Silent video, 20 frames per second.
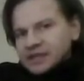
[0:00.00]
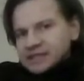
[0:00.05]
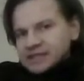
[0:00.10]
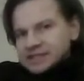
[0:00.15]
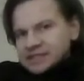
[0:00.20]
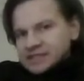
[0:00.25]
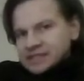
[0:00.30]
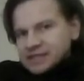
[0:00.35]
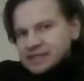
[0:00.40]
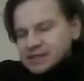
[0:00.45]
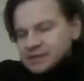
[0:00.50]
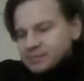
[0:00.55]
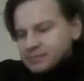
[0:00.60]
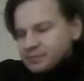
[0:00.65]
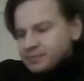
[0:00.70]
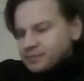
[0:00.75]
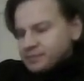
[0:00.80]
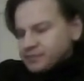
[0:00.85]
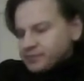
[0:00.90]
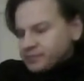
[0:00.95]
seam.
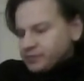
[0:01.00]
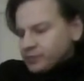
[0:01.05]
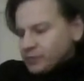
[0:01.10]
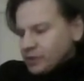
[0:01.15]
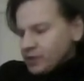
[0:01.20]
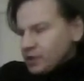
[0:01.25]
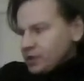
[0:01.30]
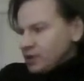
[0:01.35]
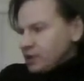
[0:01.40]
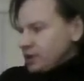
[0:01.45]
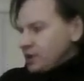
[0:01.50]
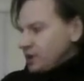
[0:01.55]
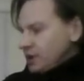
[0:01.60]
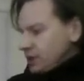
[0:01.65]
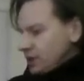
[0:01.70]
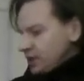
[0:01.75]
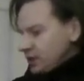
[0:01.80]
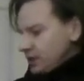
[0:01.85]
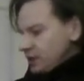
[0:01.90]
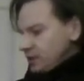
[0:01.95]

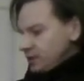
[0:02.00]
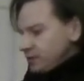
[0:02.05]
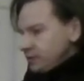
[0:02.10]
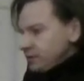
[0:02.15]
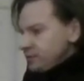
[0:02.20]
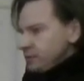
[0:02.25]
And